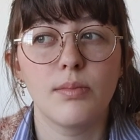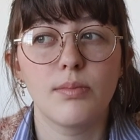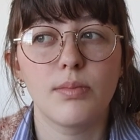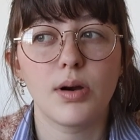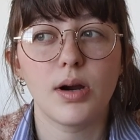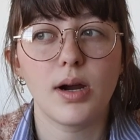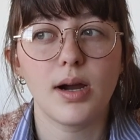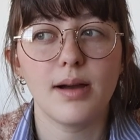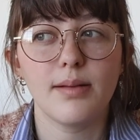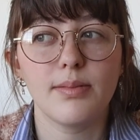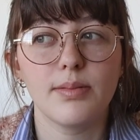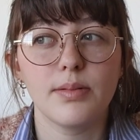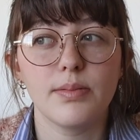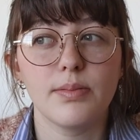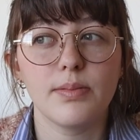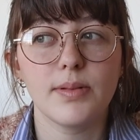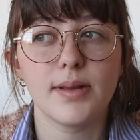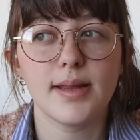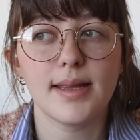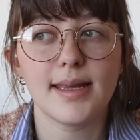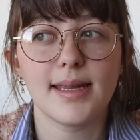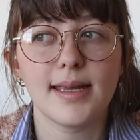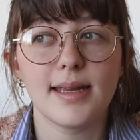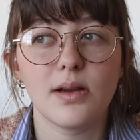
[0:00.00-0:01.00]

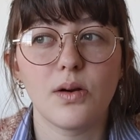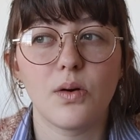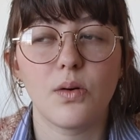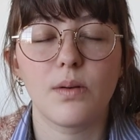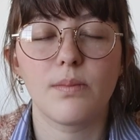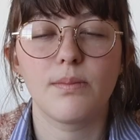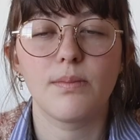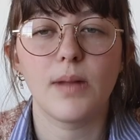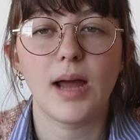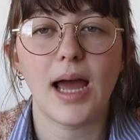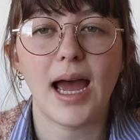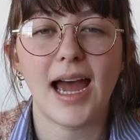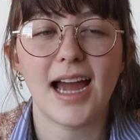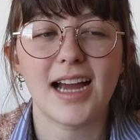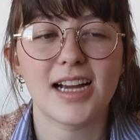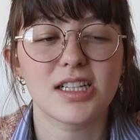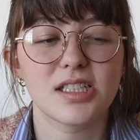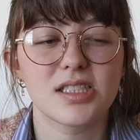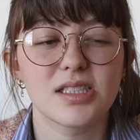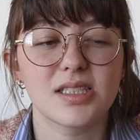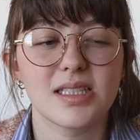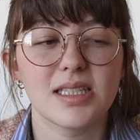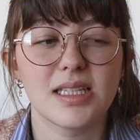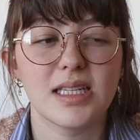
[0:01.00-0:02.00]
probably, or
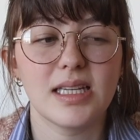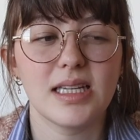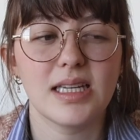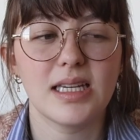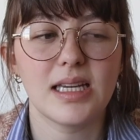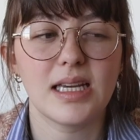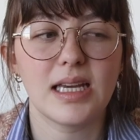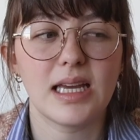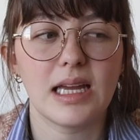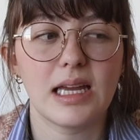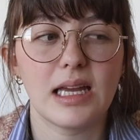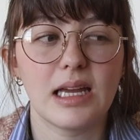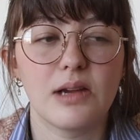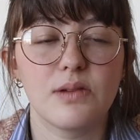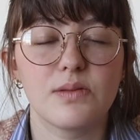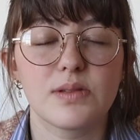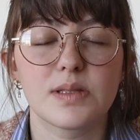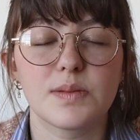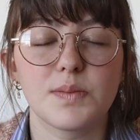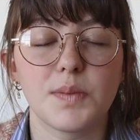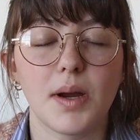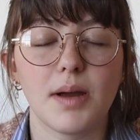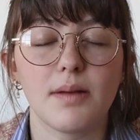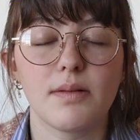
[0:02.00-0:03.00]
actually it
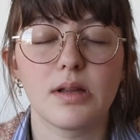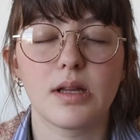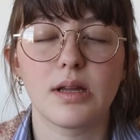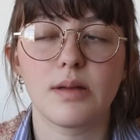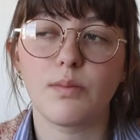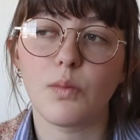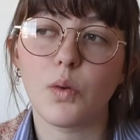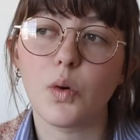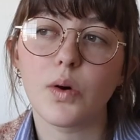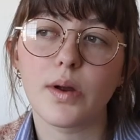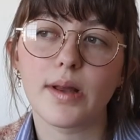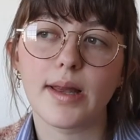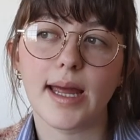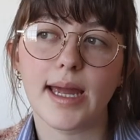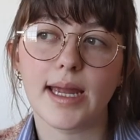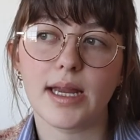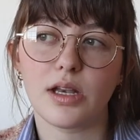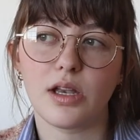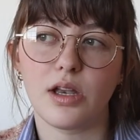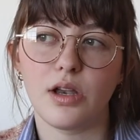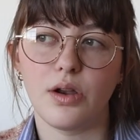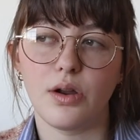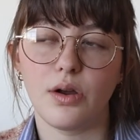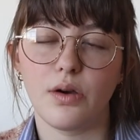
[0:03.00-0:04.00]
was probably more
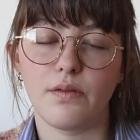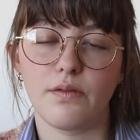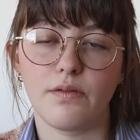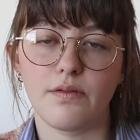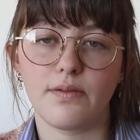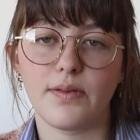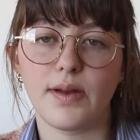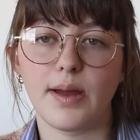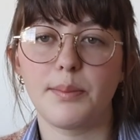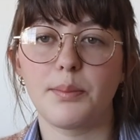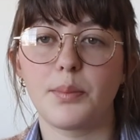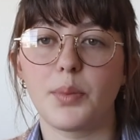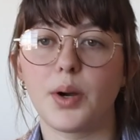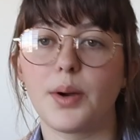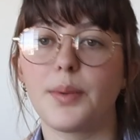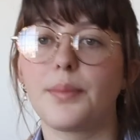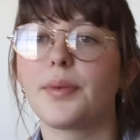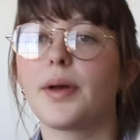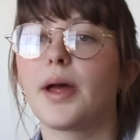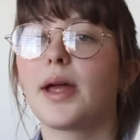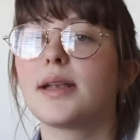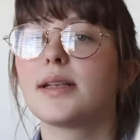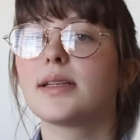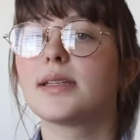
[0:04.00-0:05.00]
like November,
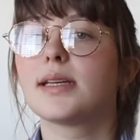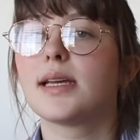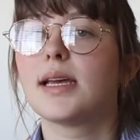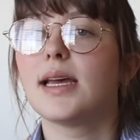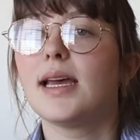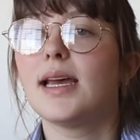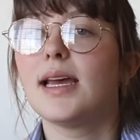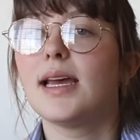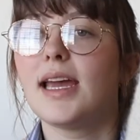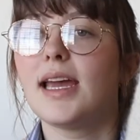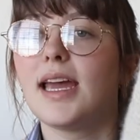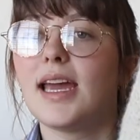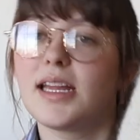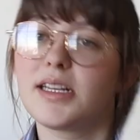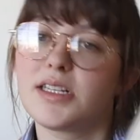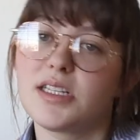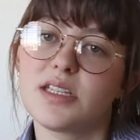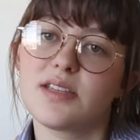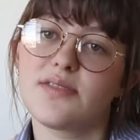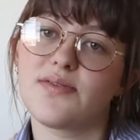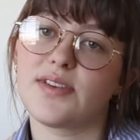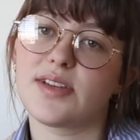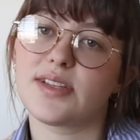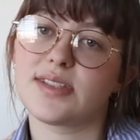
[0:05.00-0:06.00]
but it
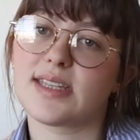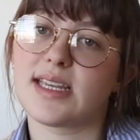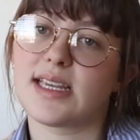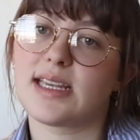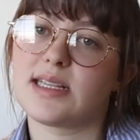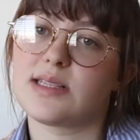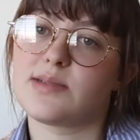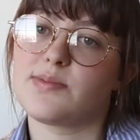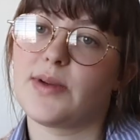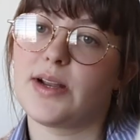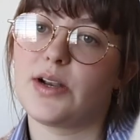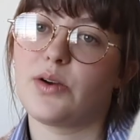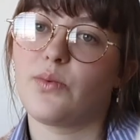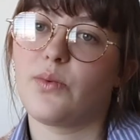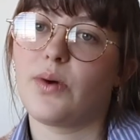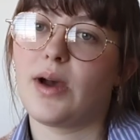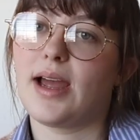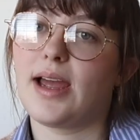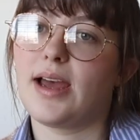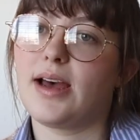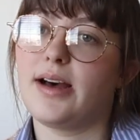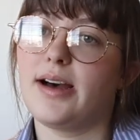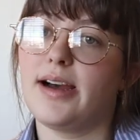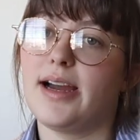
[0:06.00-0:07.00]
just feels like it's been a
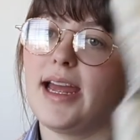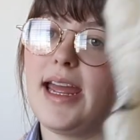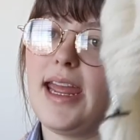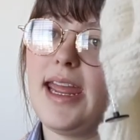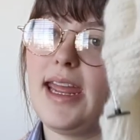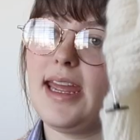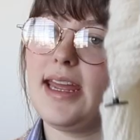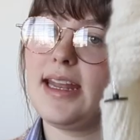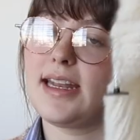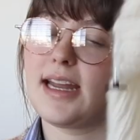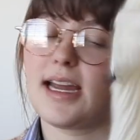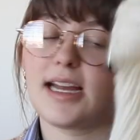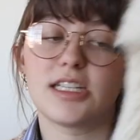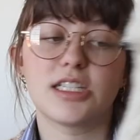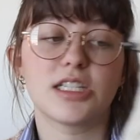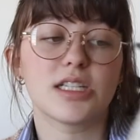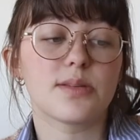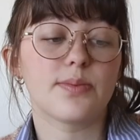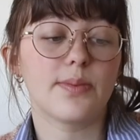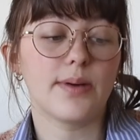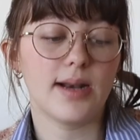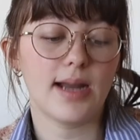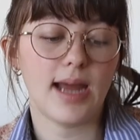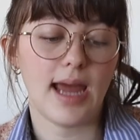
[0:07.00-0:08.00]
while, and I
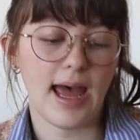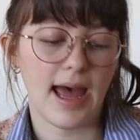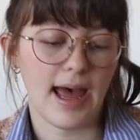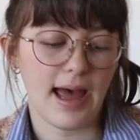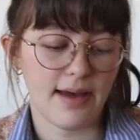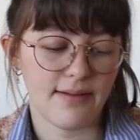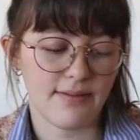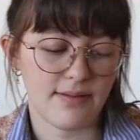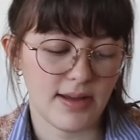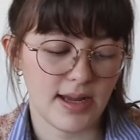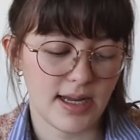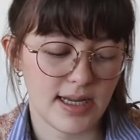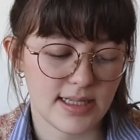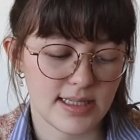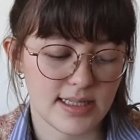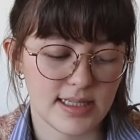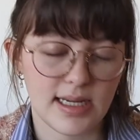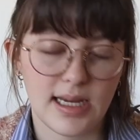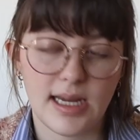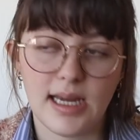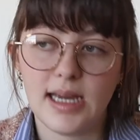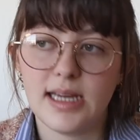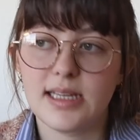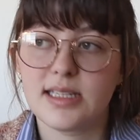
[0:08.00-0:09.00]
just want to have it,
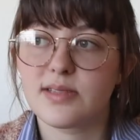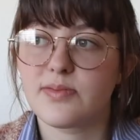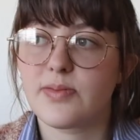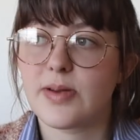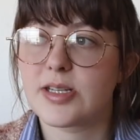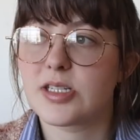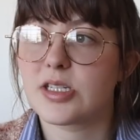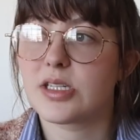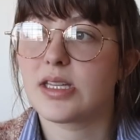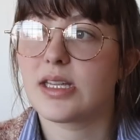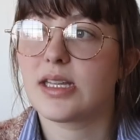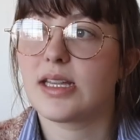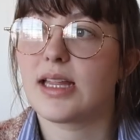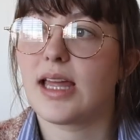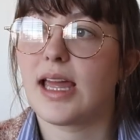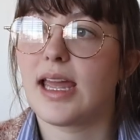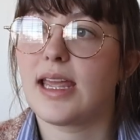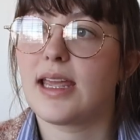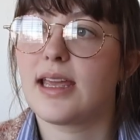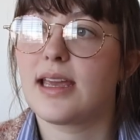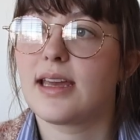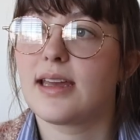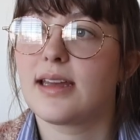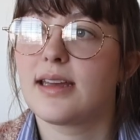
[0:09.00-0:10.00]
especially
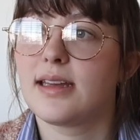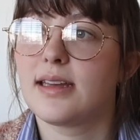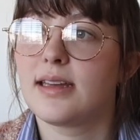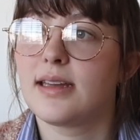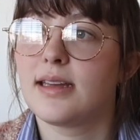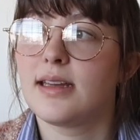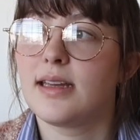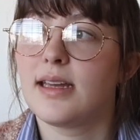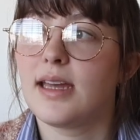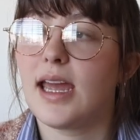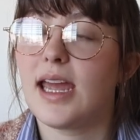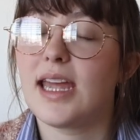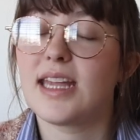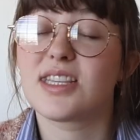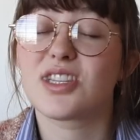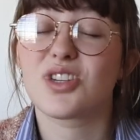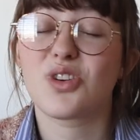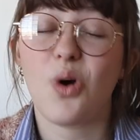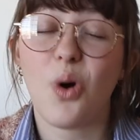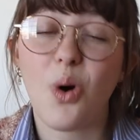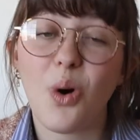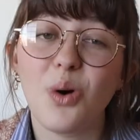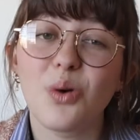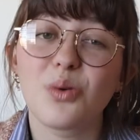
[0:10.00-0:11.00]
like it's
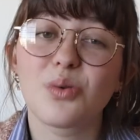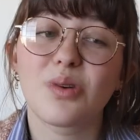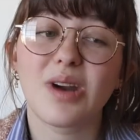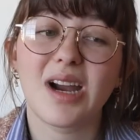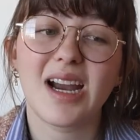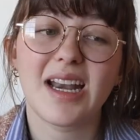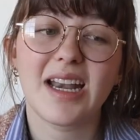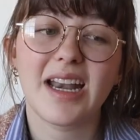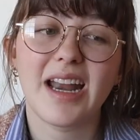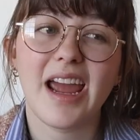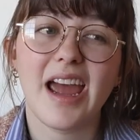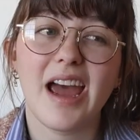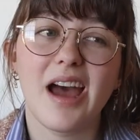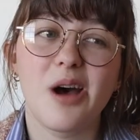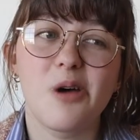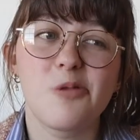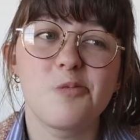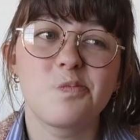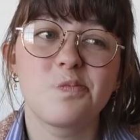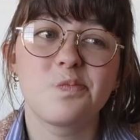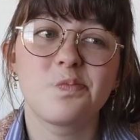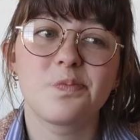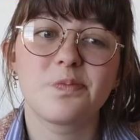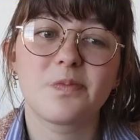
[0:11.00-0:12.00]
cold right
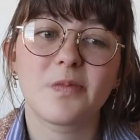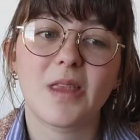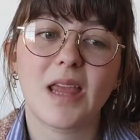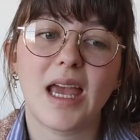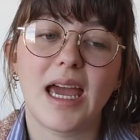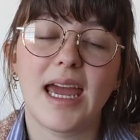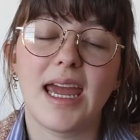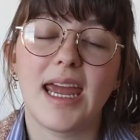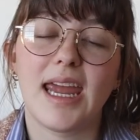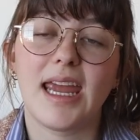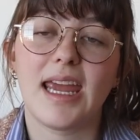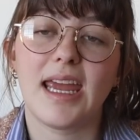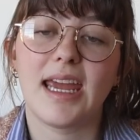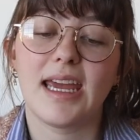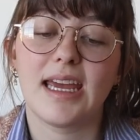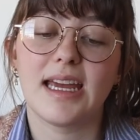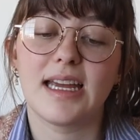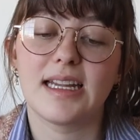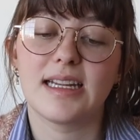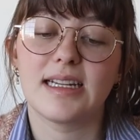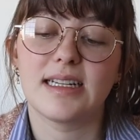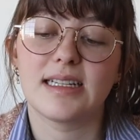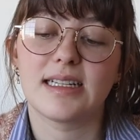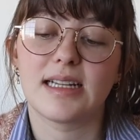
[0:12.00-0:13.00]
now,
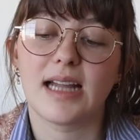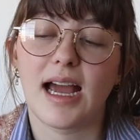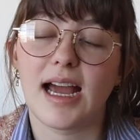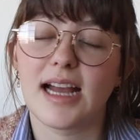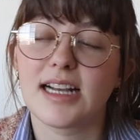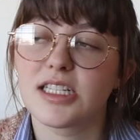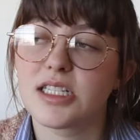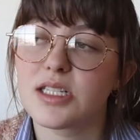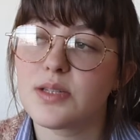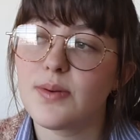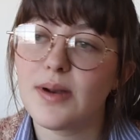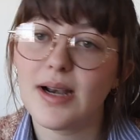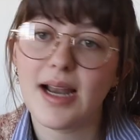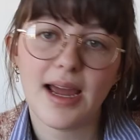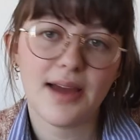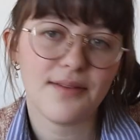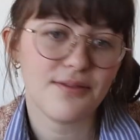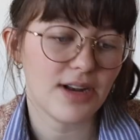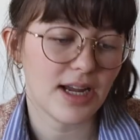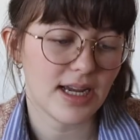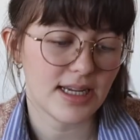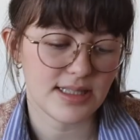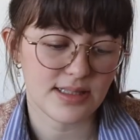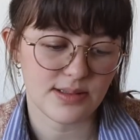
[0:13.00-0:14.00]
and I just want to have
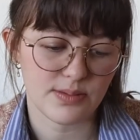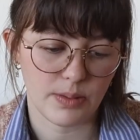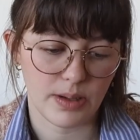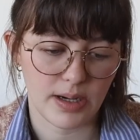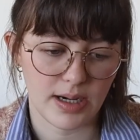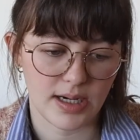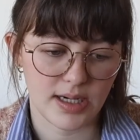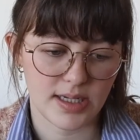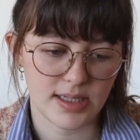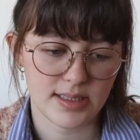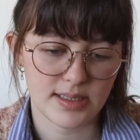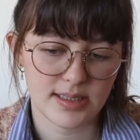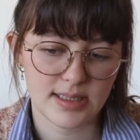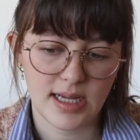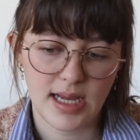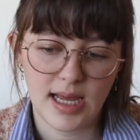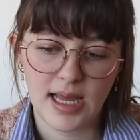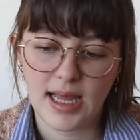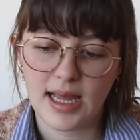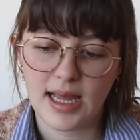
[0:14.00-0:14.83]
nice sweaters.